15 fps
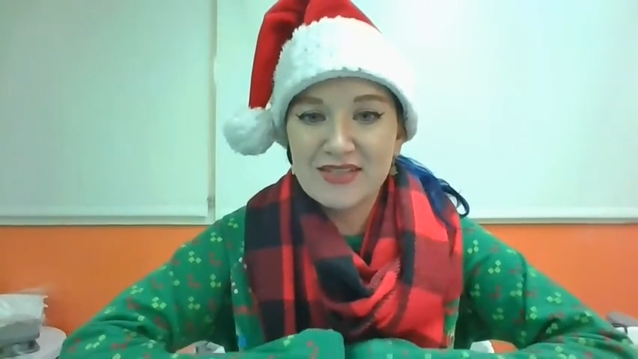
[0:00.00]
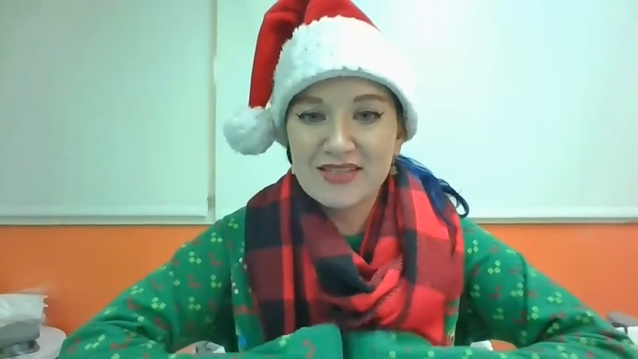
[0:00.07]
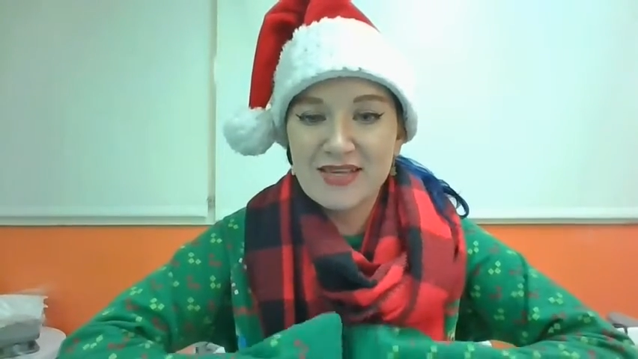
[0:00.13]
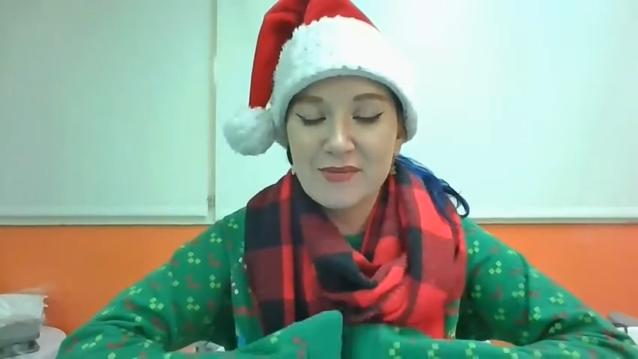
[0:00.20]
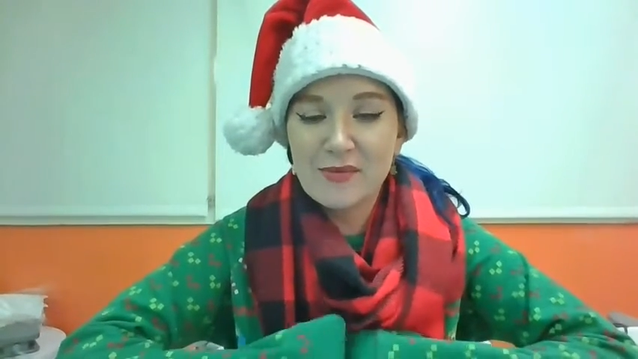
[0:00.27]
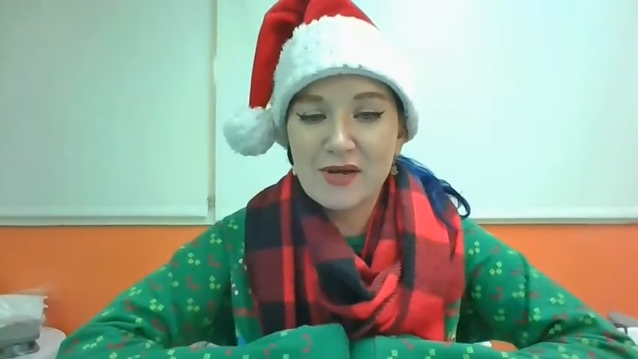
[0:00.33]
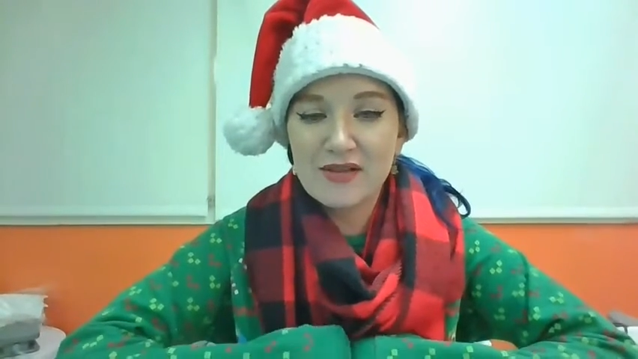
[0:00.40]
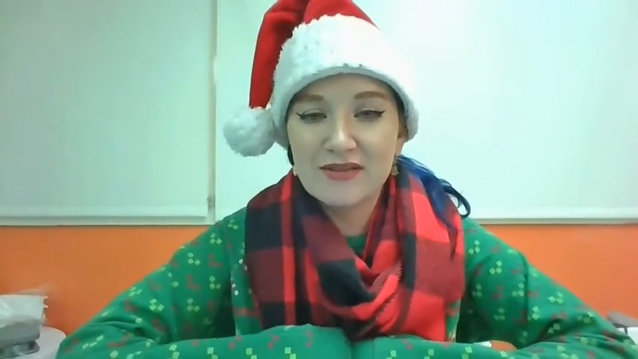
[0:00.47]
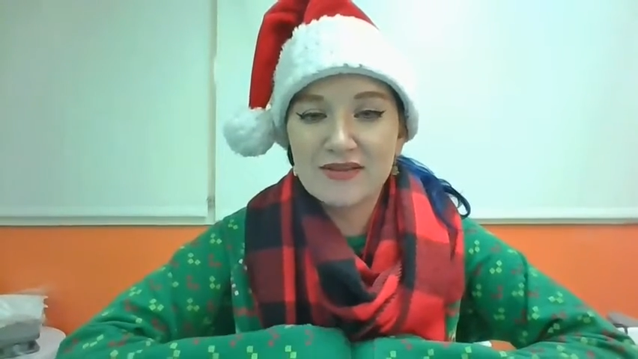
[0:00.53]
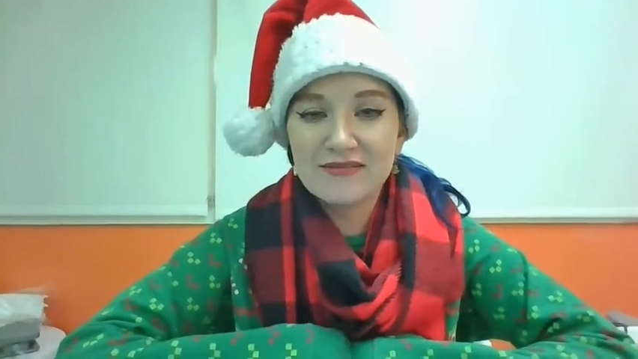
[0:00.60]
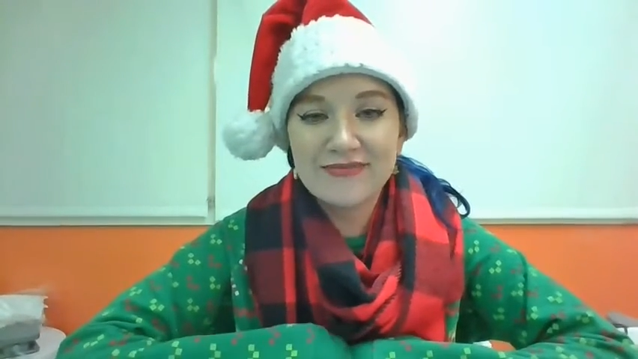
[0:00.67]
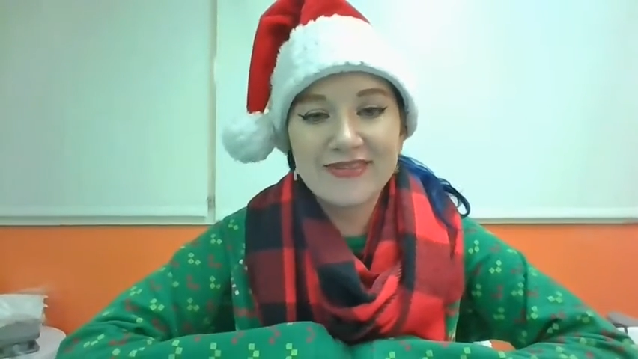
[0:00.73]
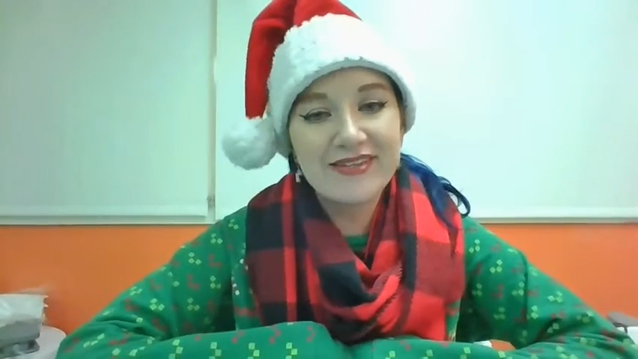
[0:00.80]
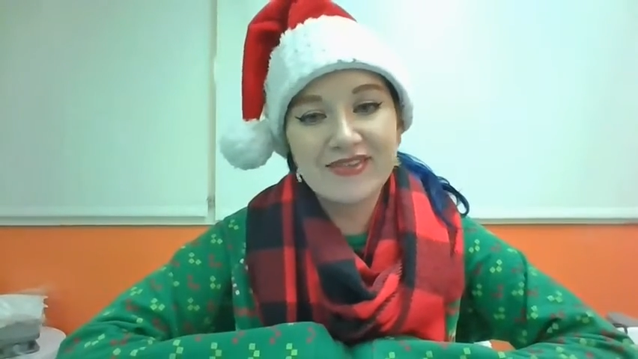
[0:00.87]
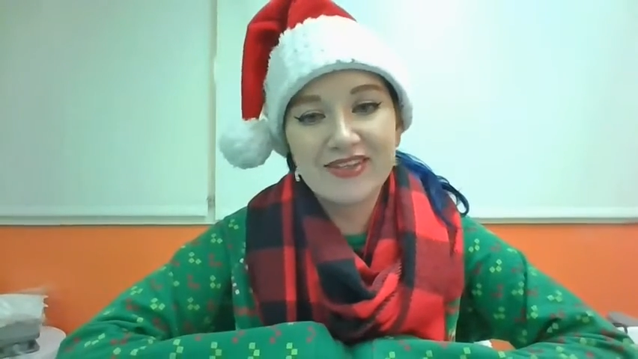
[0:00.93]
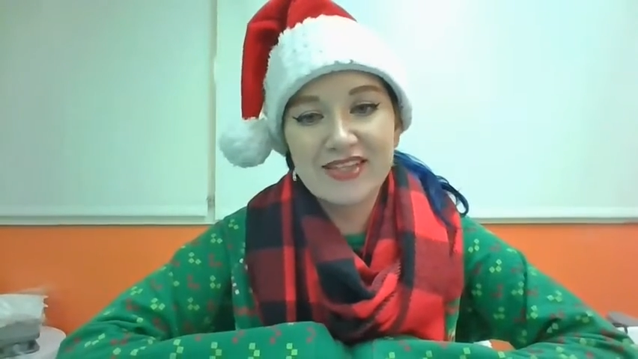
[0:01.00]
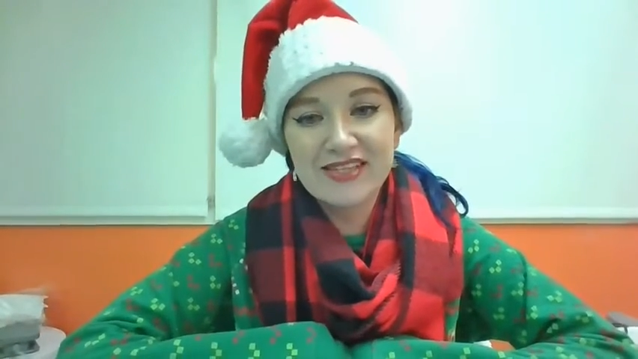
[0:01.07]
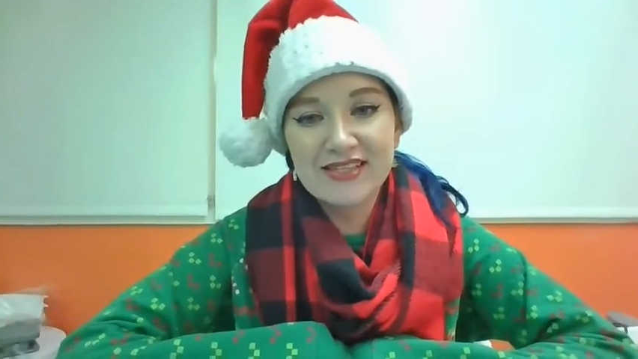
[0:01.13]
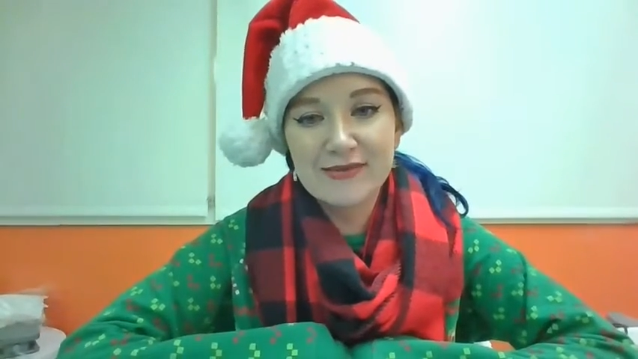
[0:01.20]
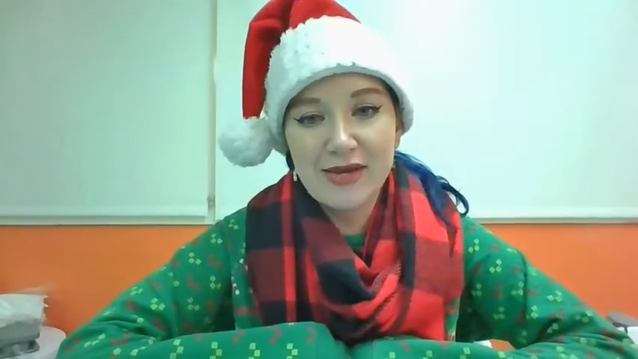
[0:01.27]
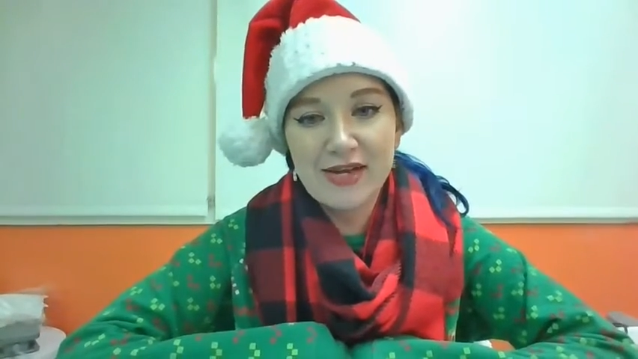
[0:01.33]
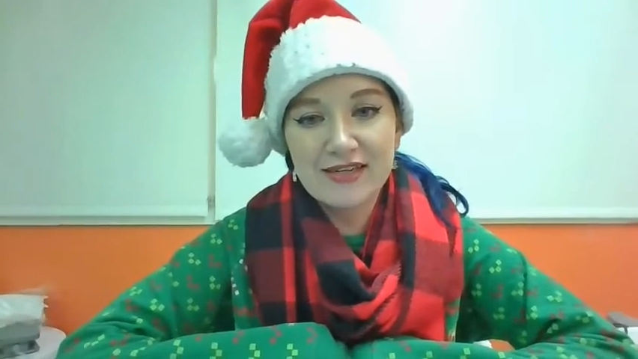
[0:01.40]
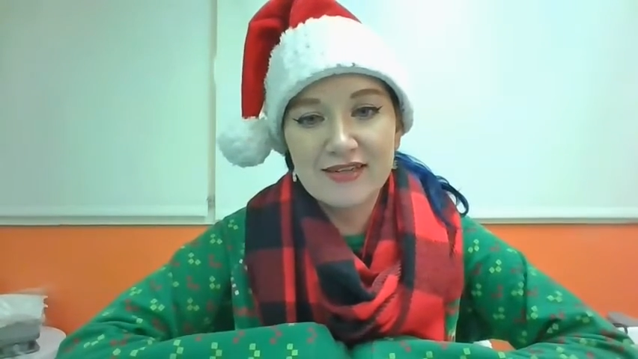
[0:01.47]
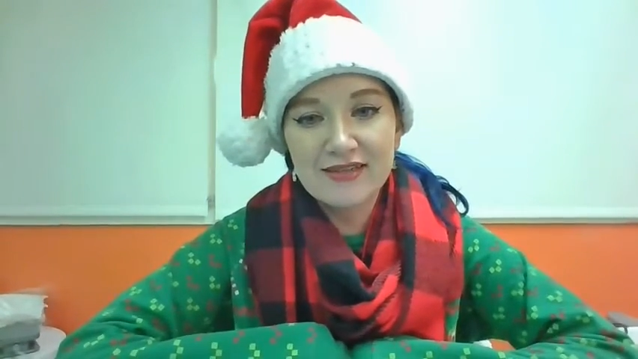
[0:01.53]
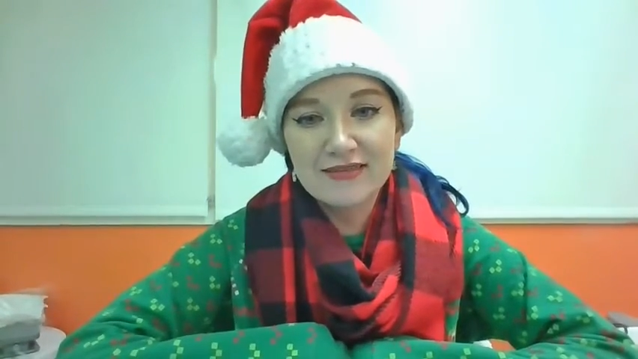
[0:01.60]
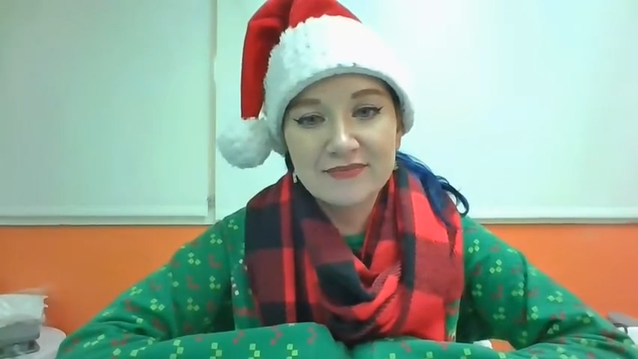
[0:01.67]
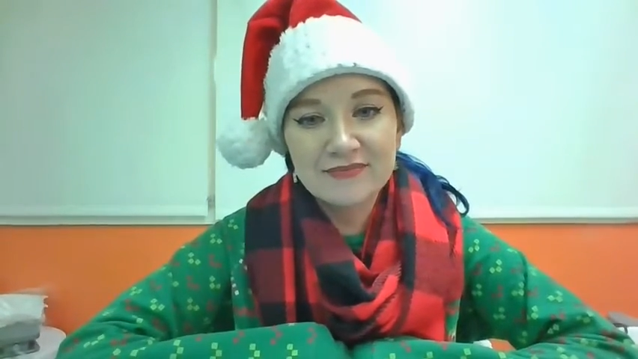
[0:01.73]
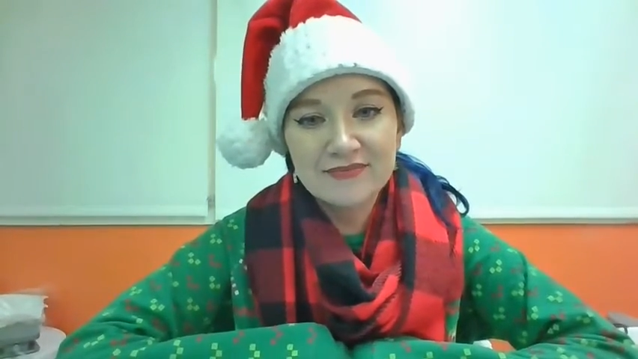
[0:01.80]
the same color. It really doesn't matter.